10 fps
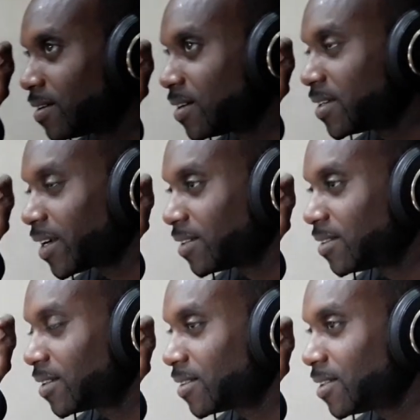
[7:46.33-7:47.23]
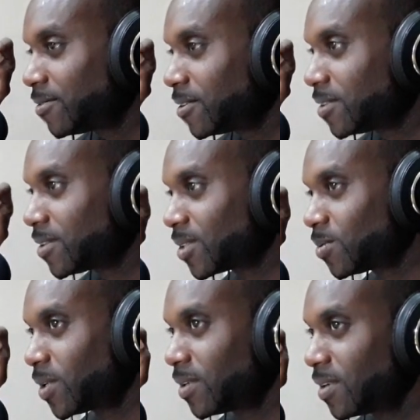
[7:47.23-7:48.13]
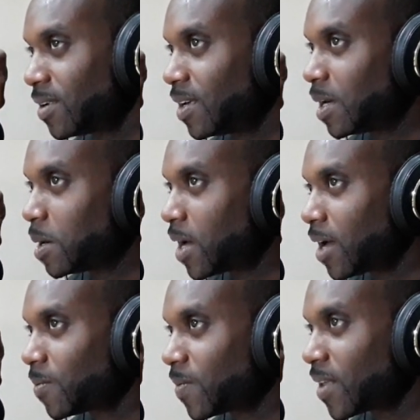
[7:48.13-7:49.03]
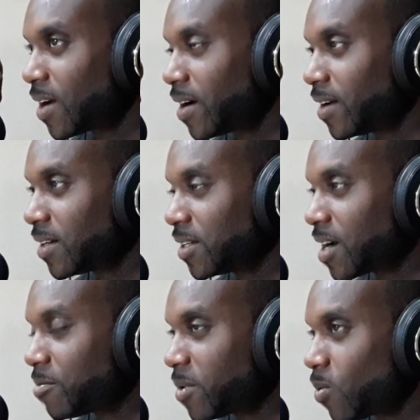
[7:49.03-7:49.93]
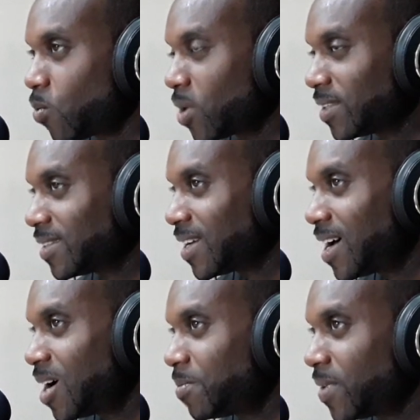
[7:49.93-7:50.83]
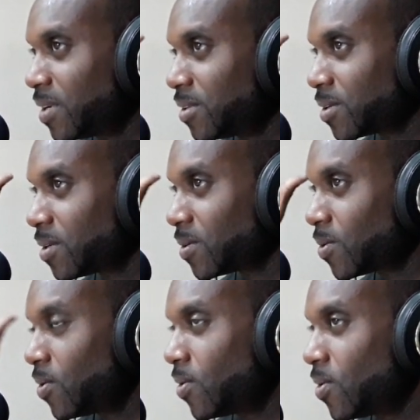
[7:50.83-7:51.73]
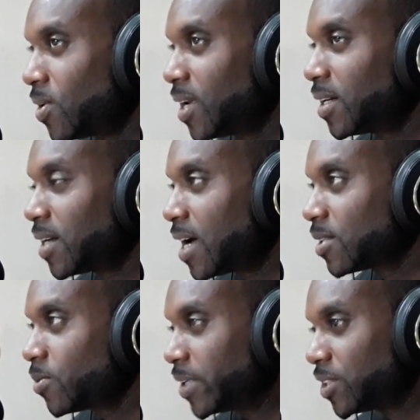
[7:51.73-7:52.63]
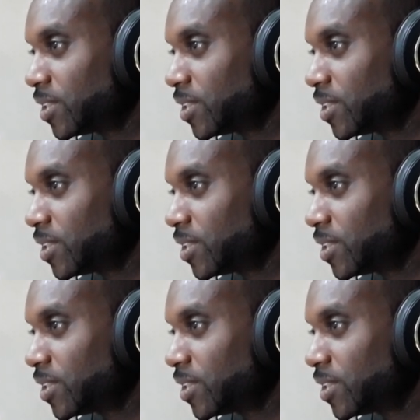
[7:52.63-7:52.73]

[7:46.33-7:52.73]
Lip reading: Yeah, 6761. Alright, and you have me on WhatsApp, and you can call and ask questions.